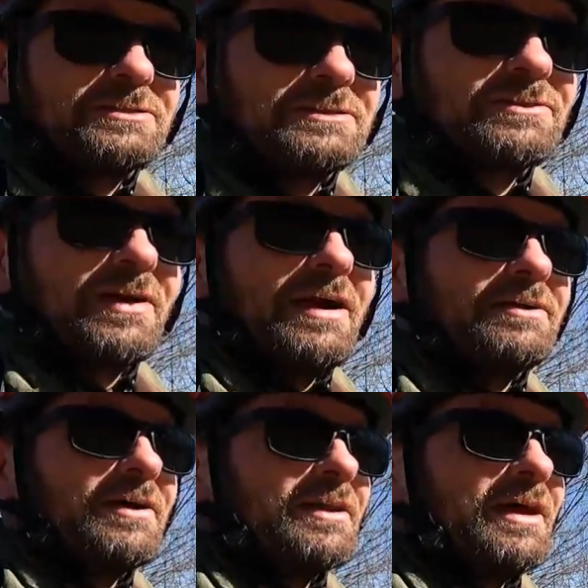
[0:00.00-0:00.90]
She's
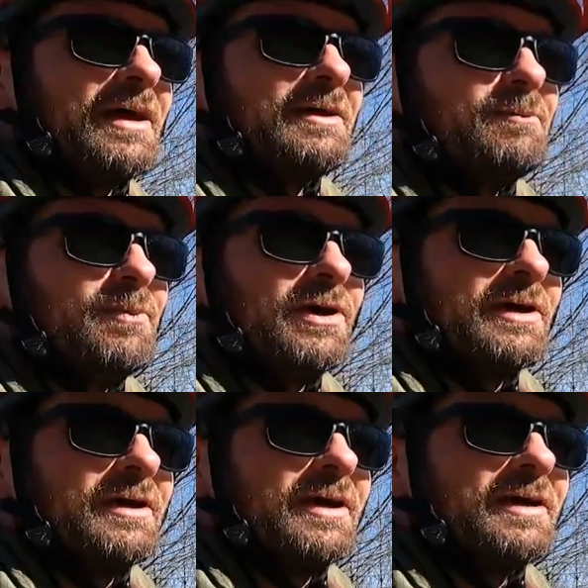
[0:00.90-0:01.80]
around all that.
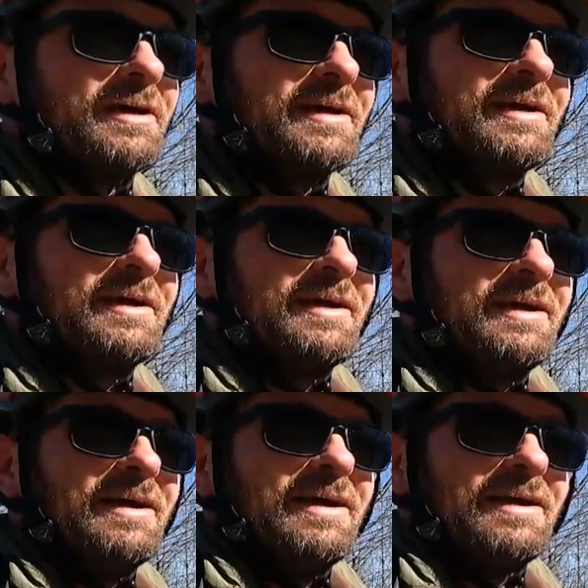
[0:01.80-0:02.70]
But uh,
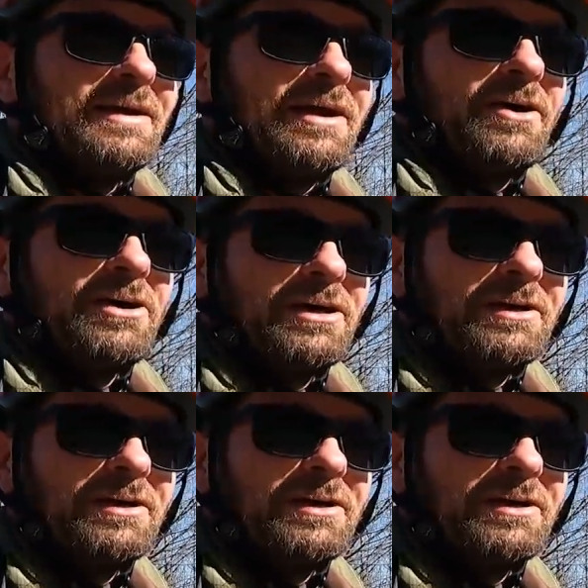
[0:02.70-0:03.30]
you know,